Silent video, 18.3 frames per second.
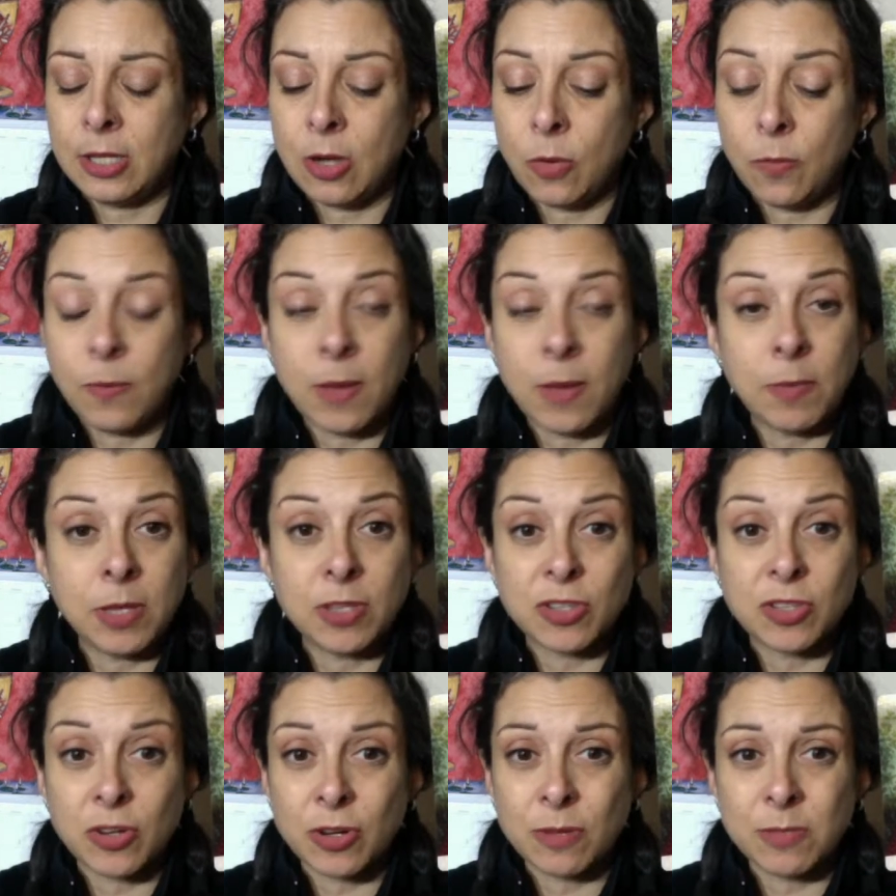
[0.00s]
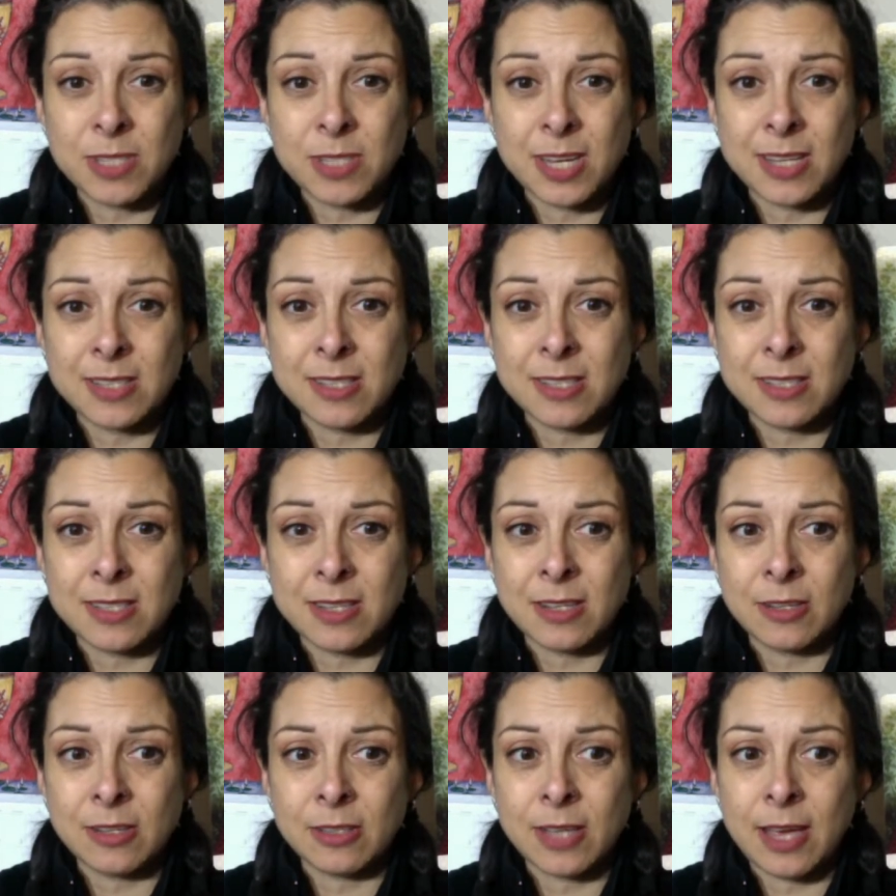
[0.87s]
maybe circumstances in
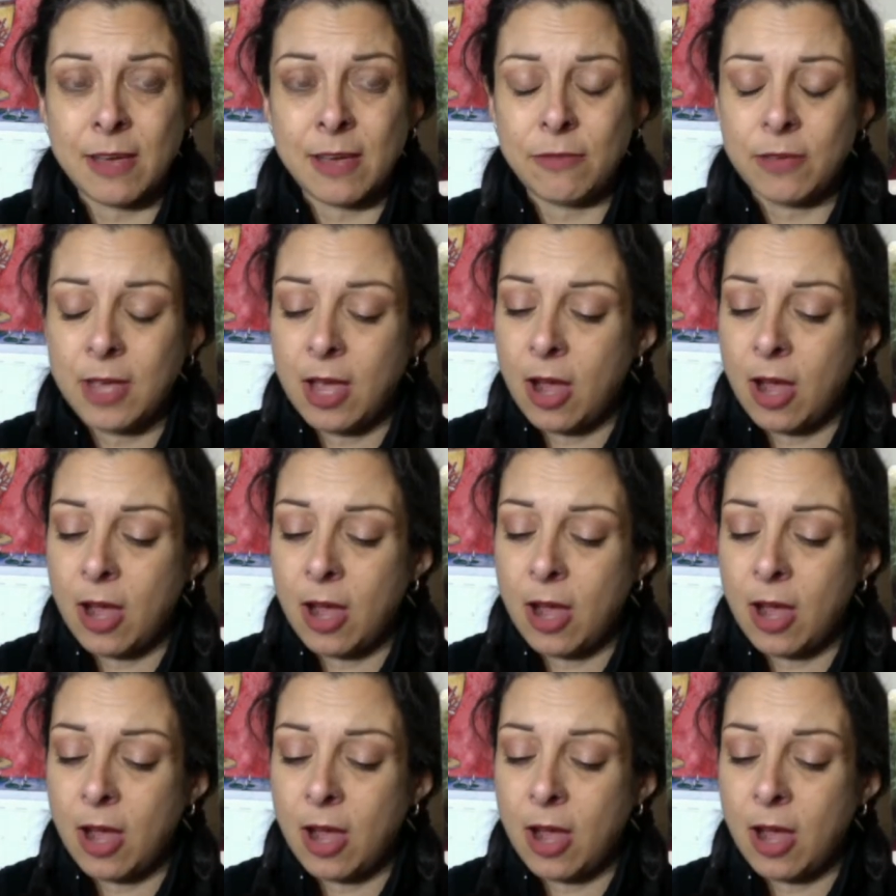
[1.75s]
their life